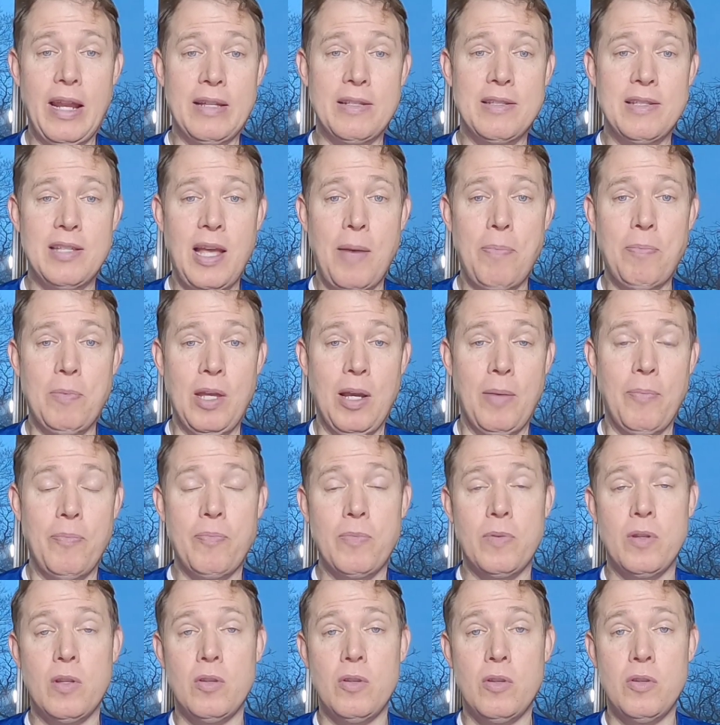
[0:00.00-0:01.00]
accept them.
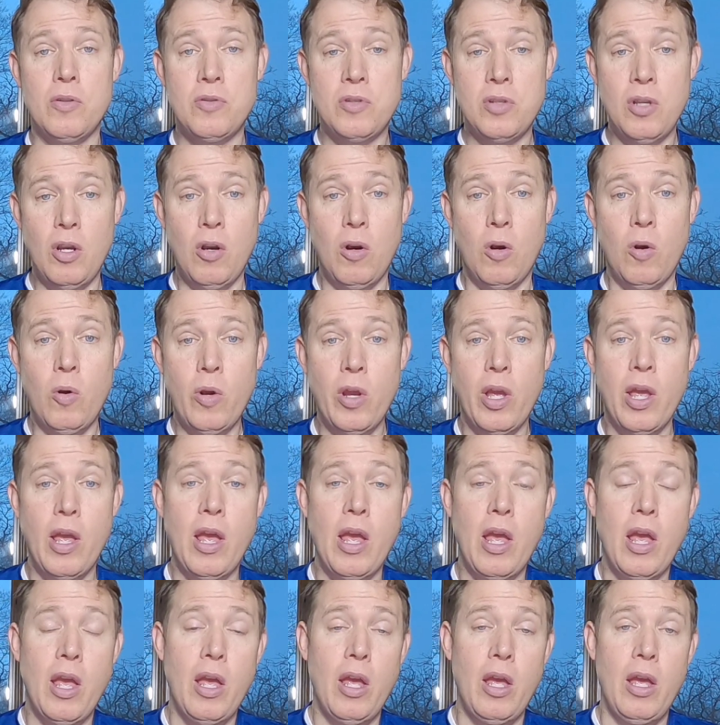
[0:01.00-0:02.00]
So
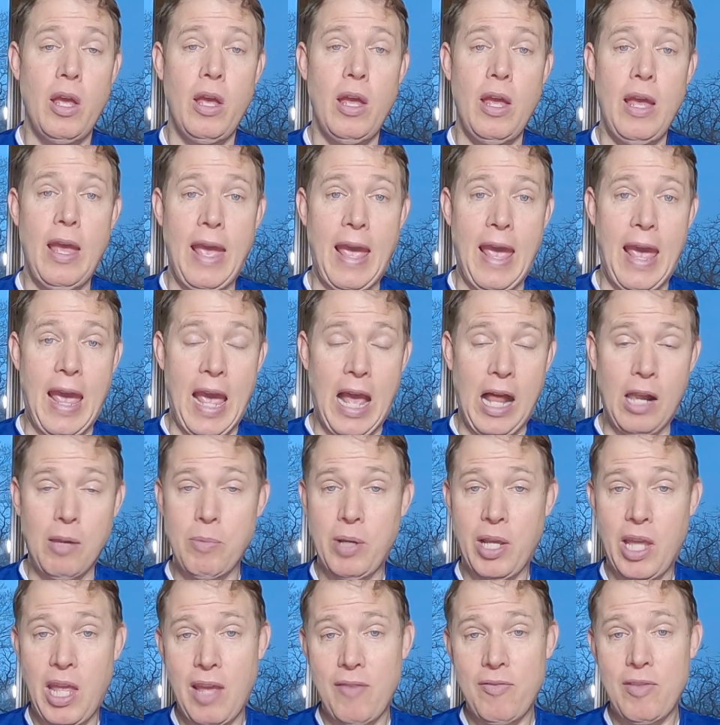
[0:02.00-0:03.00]

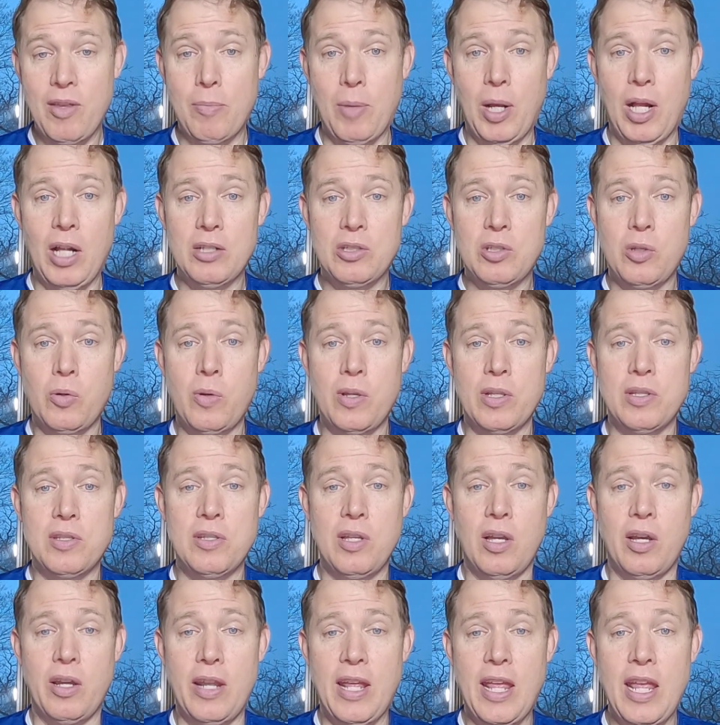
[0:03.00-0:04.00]
Alma gave them all to his
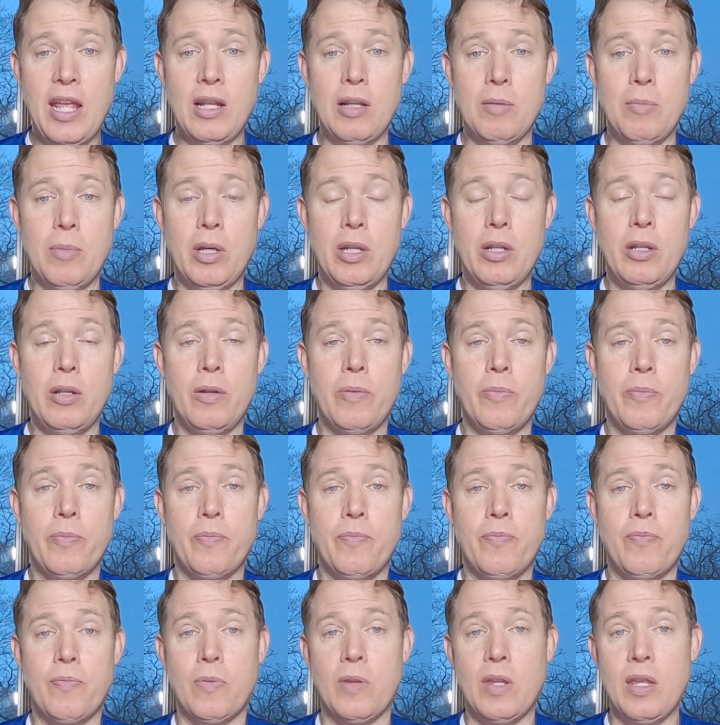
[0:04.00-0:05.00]
son Helaman,
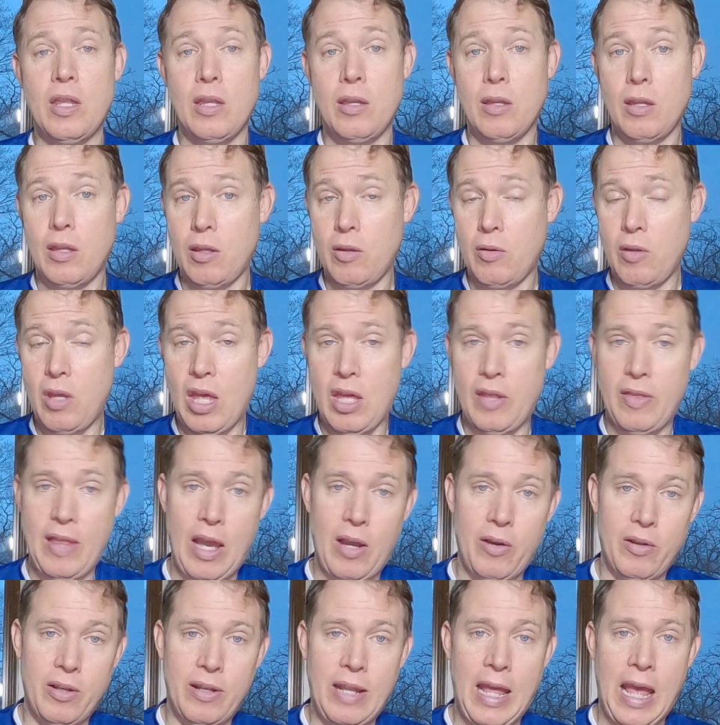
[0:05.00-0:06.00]
and
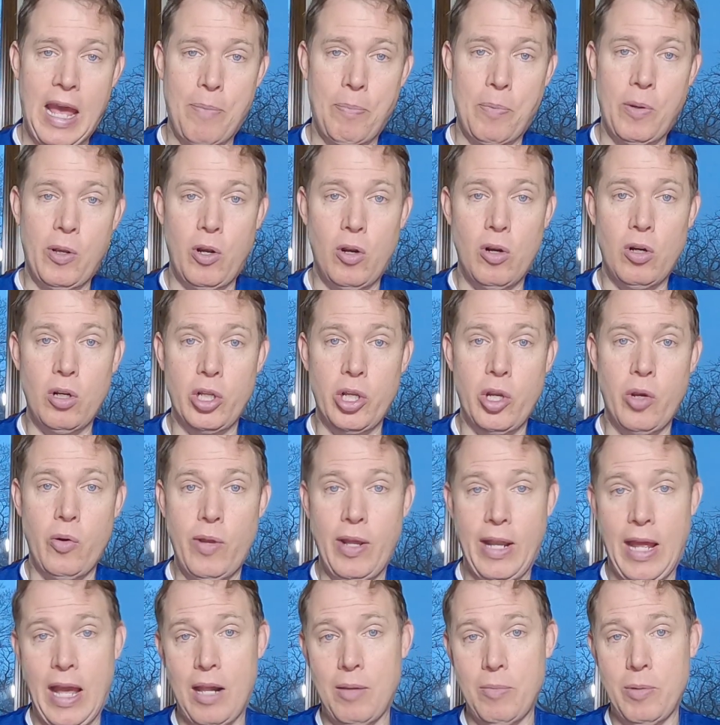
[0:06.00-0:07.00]
that happened earlier
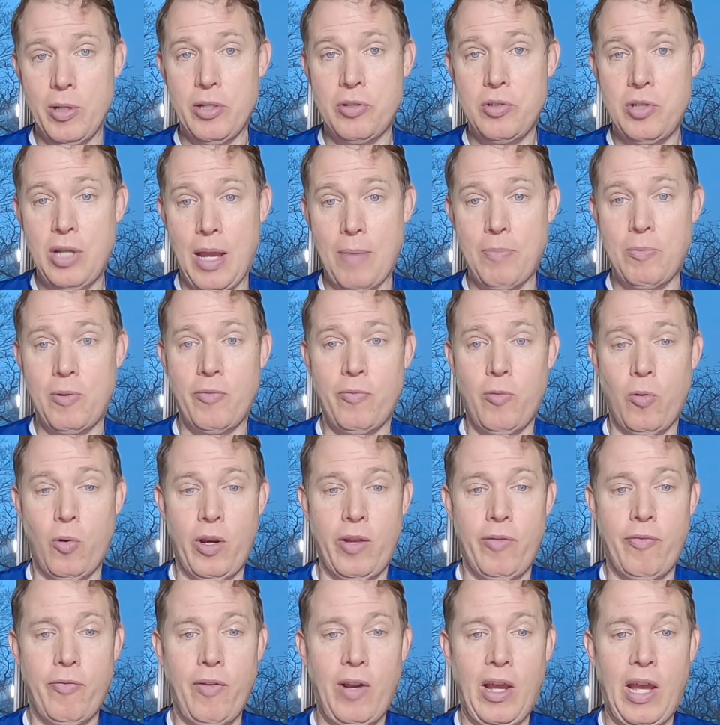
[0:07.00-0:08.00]
in Alma chapter
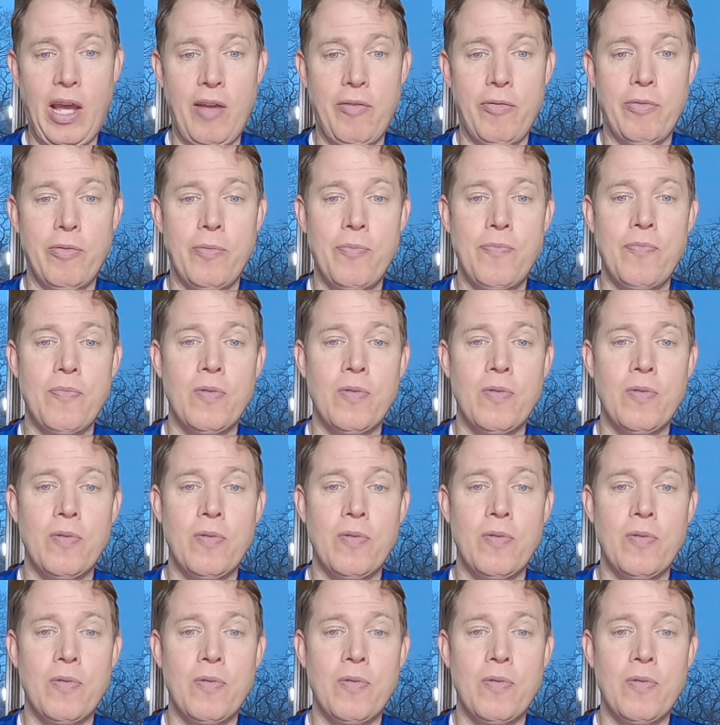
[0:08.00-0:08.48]
45.